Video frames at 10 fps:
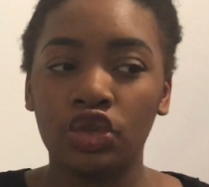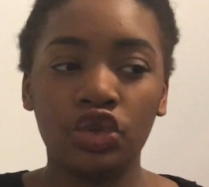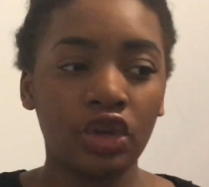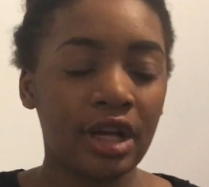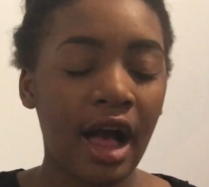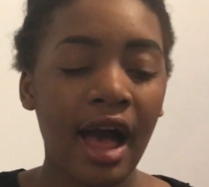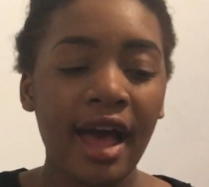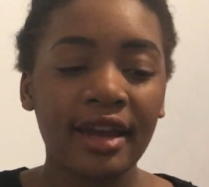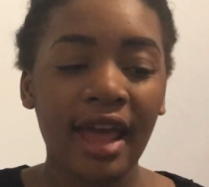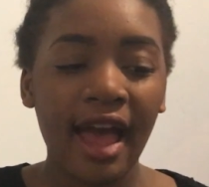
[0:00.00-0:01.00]
You
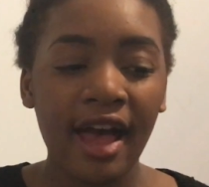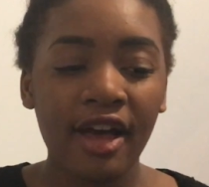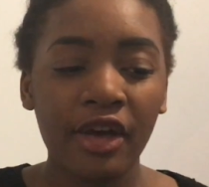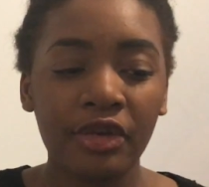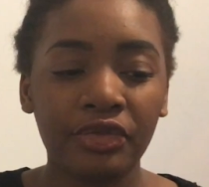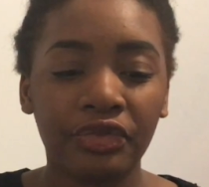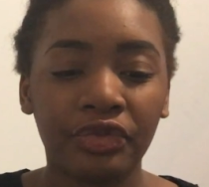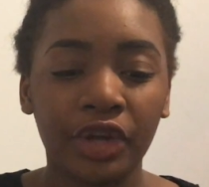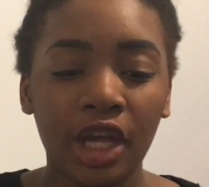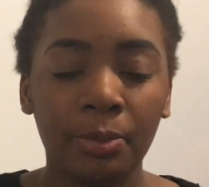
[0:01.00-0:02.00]
can't have
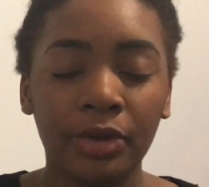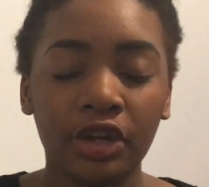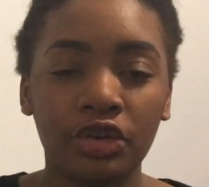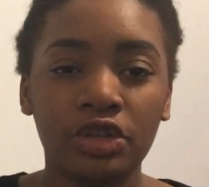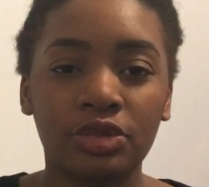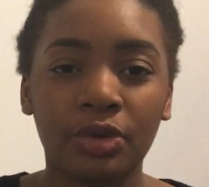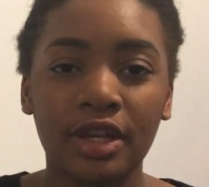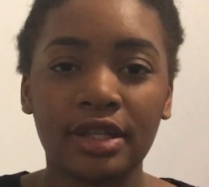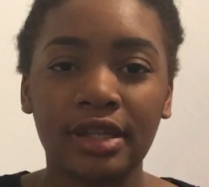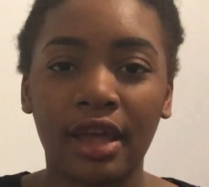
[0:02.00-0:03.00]
periods where
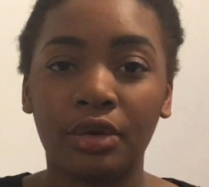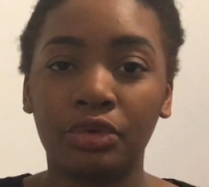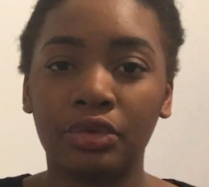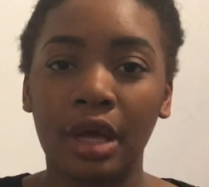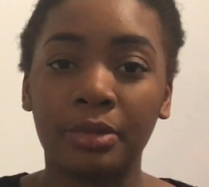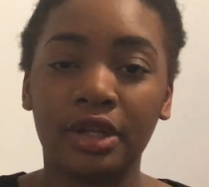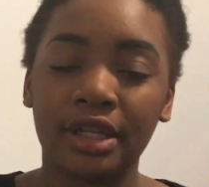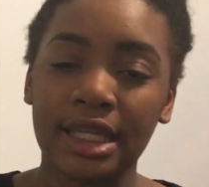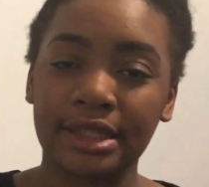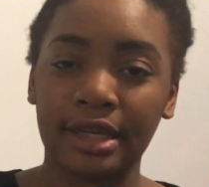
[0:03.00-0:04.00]
you say, "Ooh, I'm not
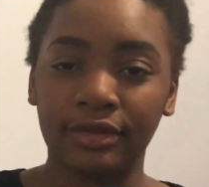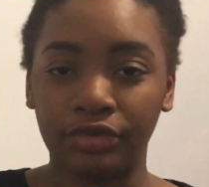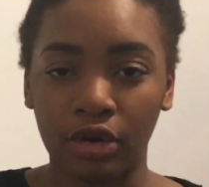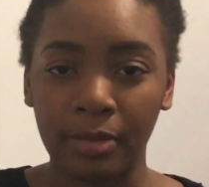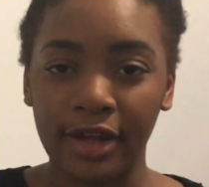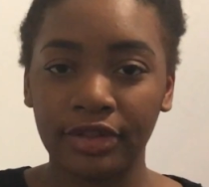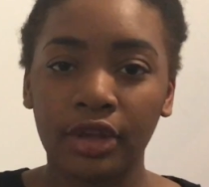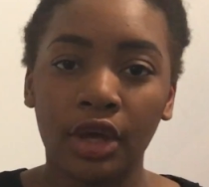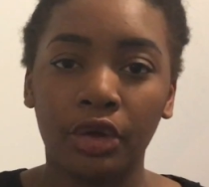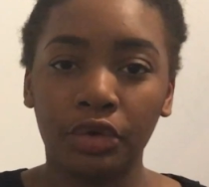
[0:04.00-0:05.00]
going to study for a month.
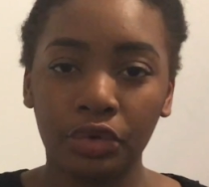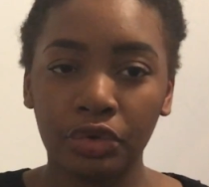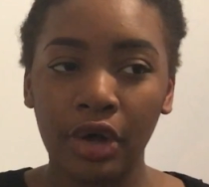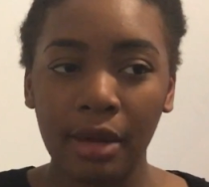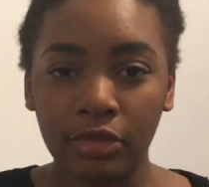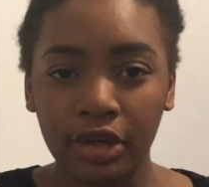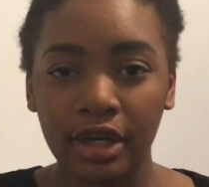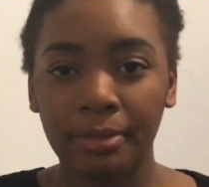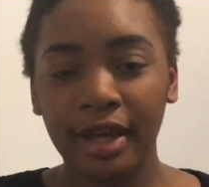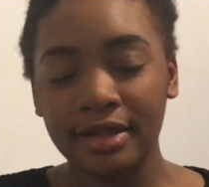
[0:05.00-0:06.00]
Ooh, I'm not
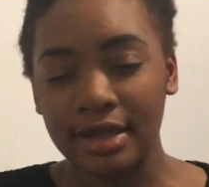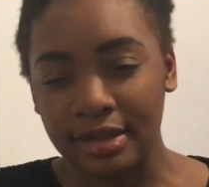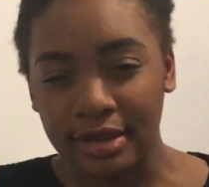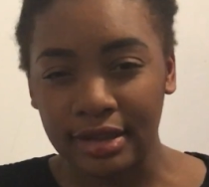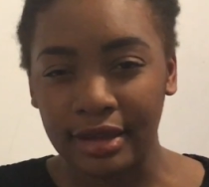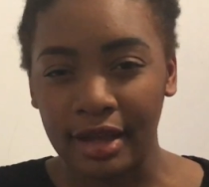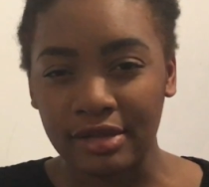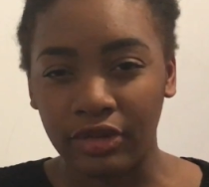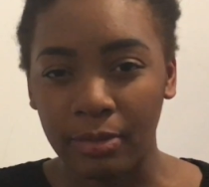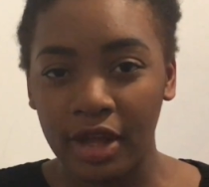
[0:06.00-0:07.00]
going to pay attention in
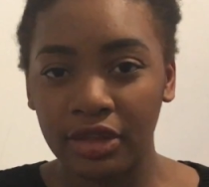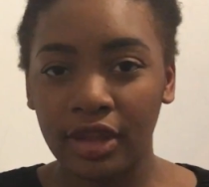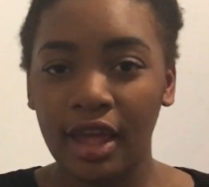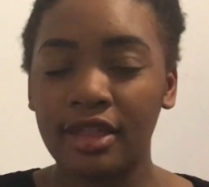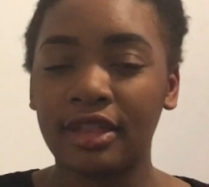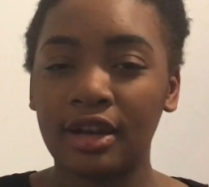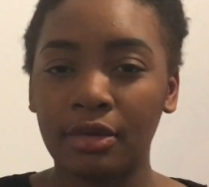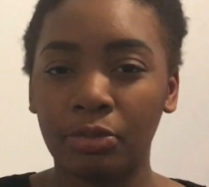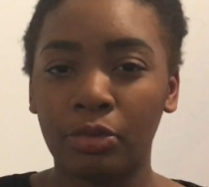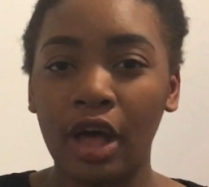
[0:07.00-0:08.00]
class for a month." And
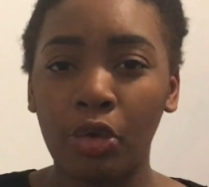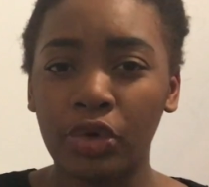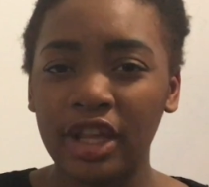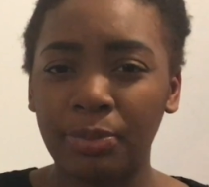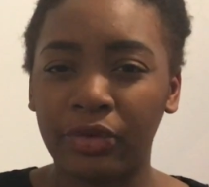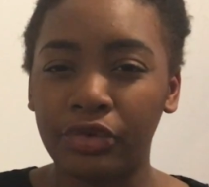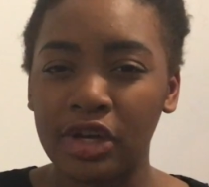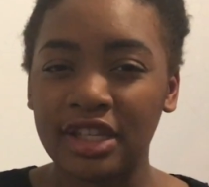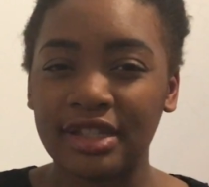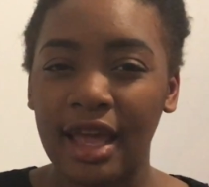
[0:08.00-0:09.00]
then a week before
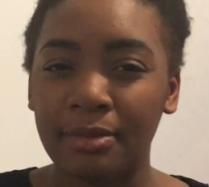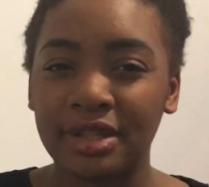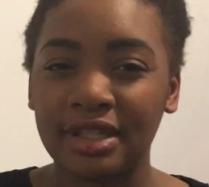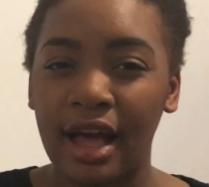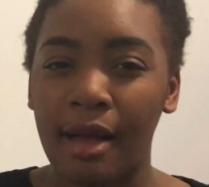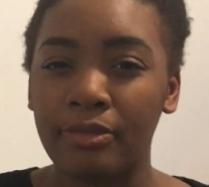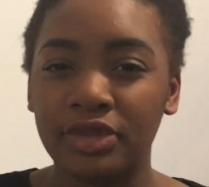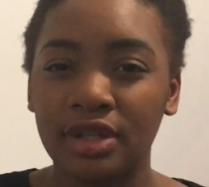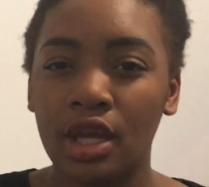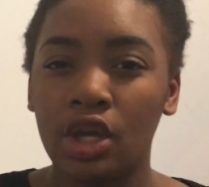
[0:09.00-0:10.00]
exams
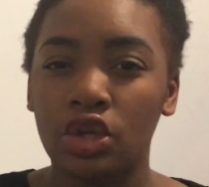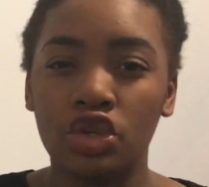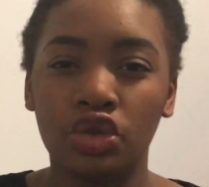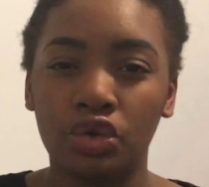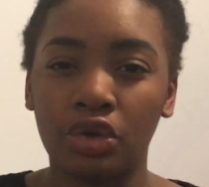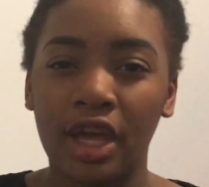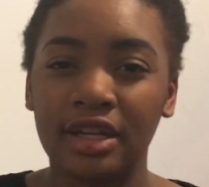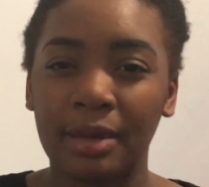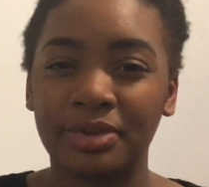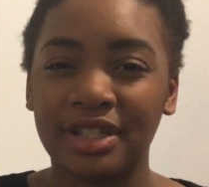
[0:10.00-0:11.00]
comes, you end
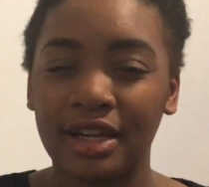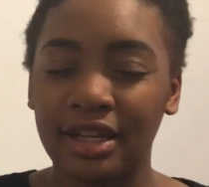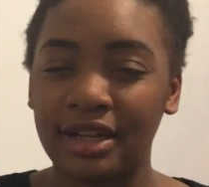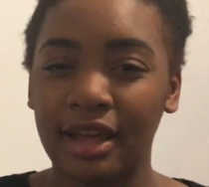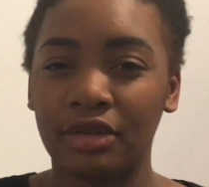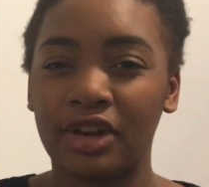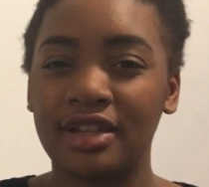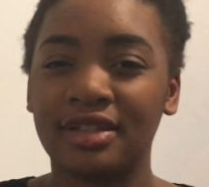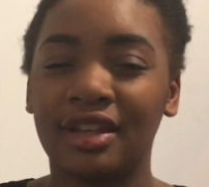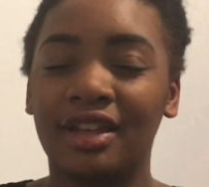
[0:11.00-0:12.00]
up studying like
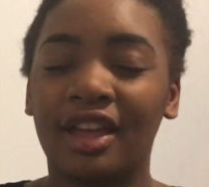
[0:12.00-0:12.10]
crazy.